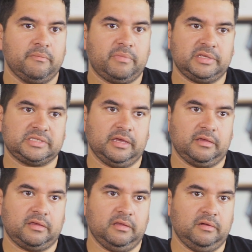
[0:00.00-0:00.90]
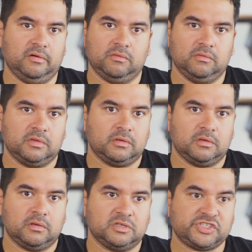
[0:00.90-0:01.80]
but it's like, you know,
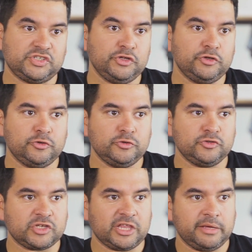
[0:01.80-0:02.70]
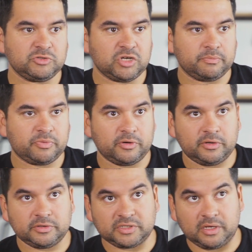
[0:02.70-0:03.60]
Snooze, Claim
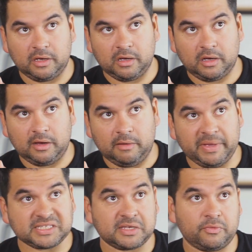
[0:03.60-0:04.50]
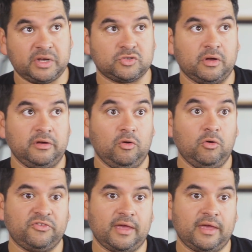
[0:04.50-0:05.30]
Jumpers, a Mexican restaurant in Old